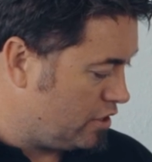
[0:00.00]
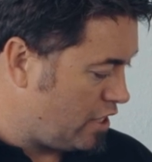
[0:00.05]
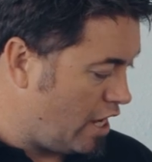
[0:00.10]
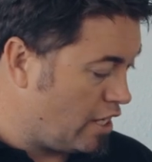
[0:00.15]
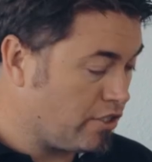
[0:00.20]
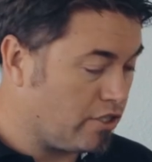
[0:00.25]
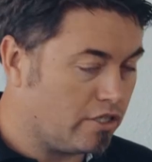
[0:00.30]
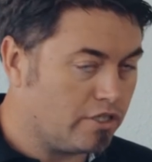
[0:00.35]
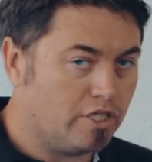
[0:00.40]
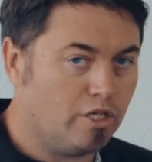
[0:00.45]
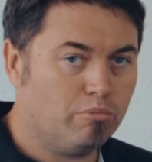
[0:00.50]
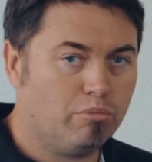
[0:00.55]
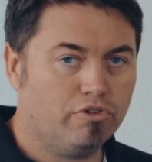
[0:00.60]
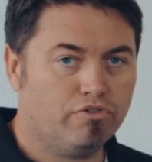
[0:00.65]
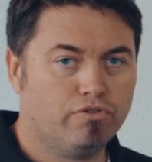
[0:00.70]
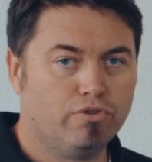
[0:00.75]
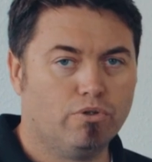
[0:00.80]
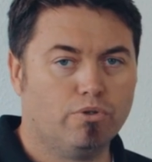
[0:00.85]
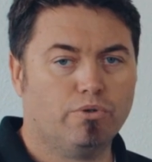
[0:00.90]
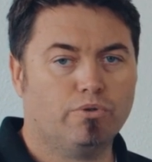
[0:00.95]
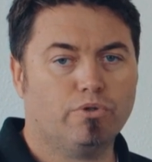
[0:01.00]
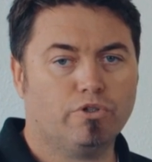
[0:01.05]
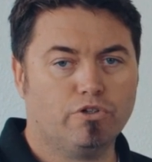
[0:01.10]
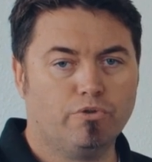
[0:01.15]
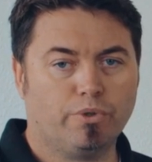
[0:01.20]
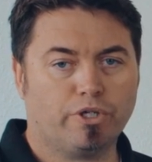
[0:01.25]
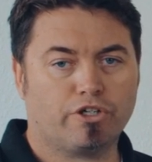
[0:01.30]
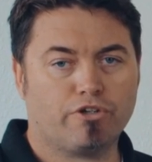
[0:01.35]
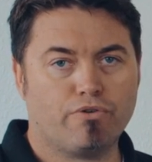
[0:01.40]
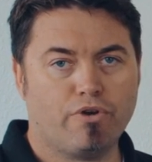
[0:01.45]
as I said before,
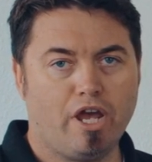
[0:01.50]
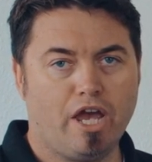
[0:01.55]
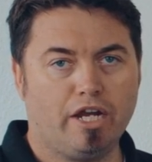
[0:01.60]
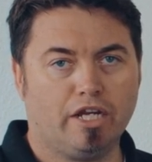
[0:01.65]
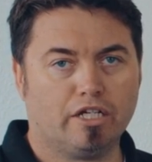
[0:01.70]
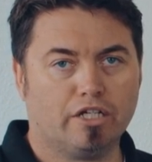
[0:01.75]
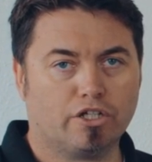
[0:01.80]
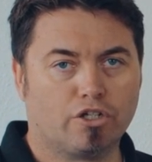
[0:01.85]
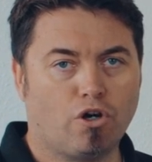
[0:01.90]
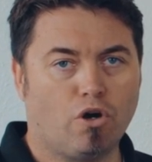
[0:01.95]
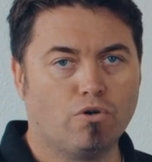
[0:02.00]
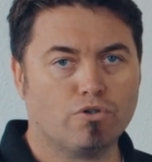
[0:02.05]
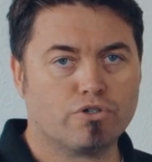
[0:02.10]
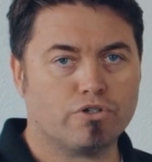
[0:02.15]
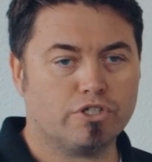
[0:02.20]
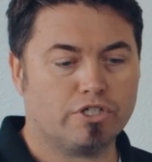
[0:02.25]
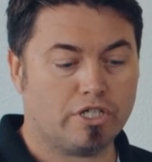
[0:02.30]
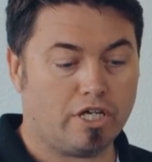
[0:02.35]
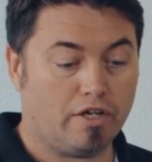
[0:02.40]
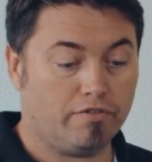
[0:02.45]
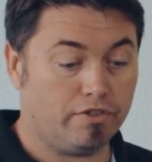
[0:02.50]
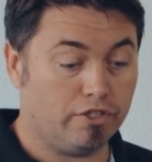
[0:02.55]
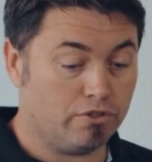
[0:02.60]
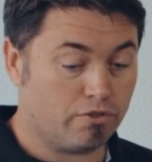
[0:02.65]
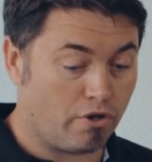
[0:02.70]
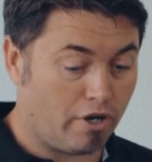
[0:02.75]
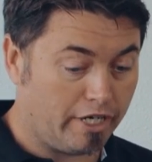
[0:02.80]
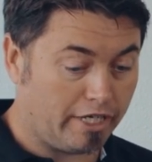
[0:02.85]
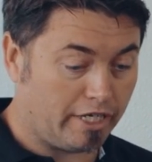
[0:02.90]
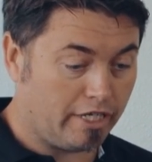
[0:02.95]
we're creating a culture of safety,
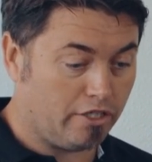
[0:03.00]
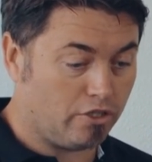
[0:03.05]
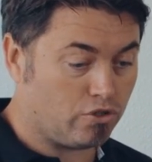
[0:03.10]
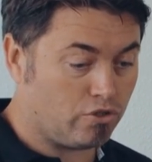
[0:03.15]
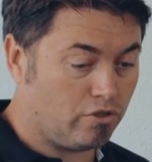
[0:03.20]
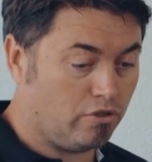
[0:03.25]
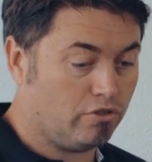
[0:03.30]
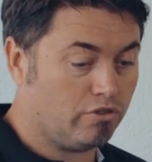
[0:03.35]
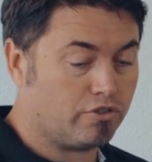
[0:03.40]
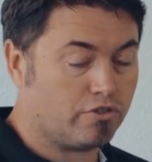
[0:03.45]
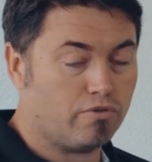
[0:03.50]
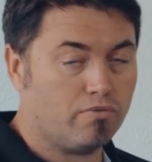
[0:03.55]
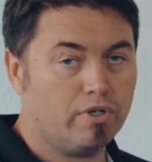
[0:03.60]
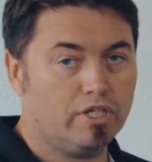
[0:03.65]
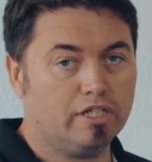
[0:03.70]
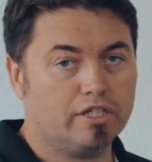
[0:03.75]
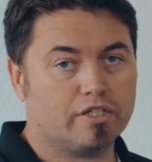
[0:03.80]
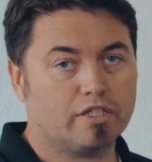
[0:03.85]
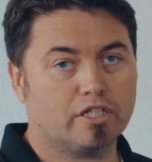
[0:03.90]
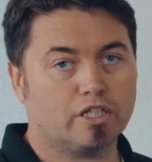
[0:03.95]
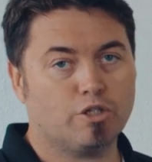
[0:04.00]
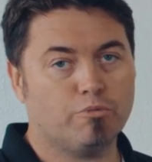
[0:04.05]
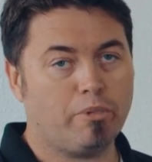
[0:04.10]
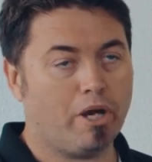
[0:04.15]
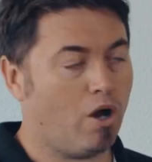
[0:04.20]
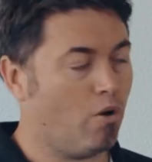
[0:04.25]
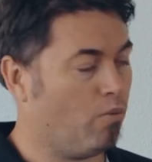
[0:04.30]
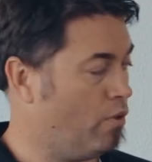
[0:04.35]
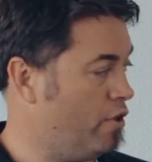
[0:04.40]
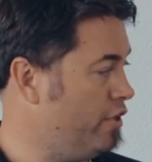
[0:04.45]
trying to get the students to really think
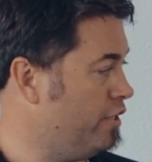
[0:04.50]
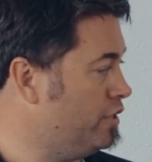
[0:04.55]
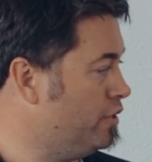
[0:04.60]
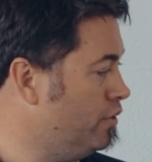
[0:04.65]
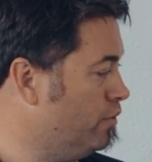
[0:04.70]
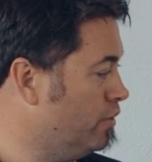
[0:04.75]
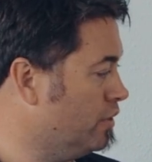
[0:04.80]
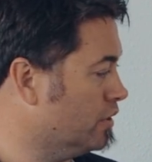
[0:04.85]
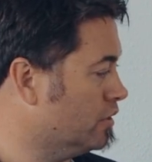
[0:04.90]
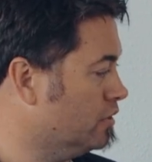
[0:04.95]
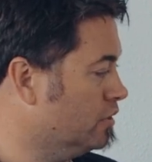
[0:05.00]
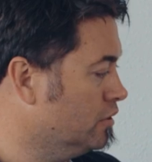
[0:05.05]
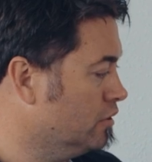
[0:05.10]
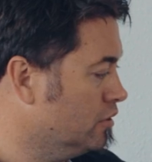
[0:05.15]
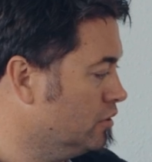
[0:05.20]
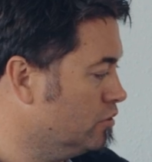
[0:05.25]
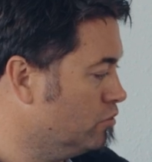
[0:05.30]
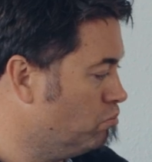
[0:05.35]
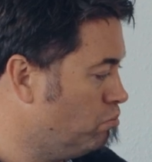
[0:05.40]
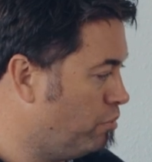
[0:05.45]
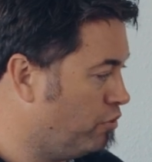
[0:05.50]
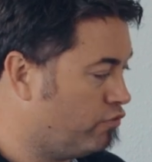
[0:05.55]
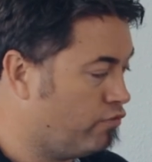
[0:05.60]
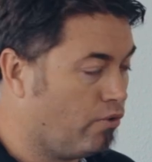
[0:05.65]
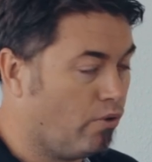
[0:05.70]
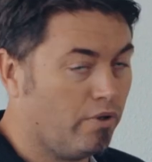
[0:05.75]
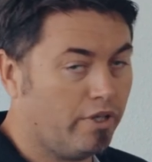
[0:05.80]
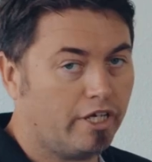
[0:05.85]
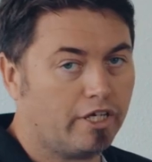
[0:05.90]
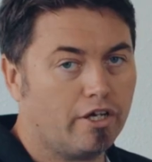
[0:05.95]
about what they're doing
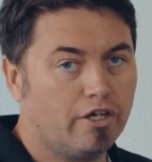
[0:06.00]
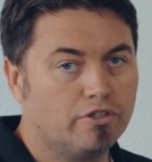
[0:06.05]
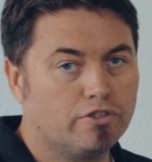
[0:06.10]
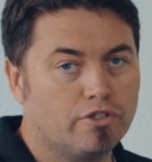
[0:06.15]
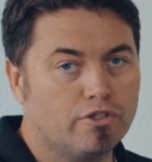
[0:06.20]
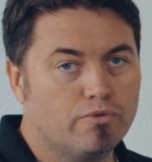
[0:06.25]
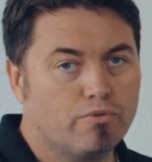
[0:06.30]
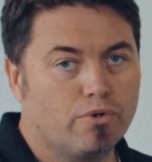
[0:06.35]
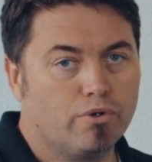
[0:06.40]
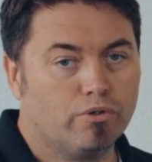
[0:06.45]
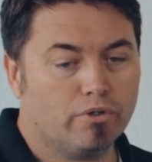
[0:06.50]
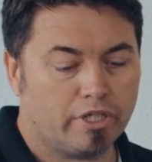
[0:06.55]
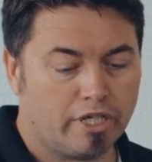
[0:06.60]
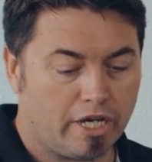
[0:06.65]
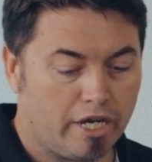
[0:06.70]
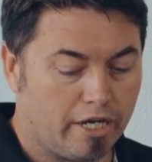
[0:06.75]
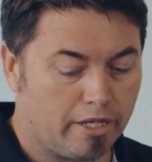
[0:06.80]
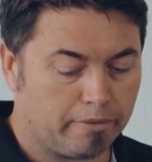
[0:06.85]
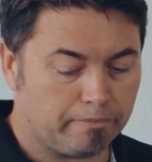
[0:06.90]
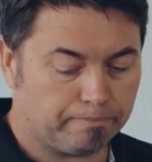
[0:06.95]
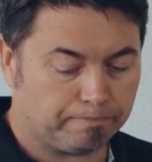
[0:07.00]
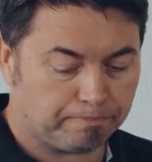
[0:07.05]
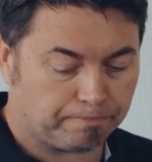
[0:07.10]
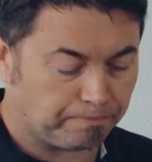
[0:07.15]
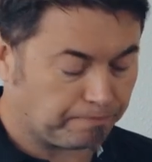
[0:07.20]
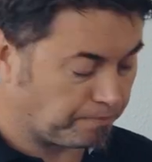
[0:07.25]
before they go to the real car.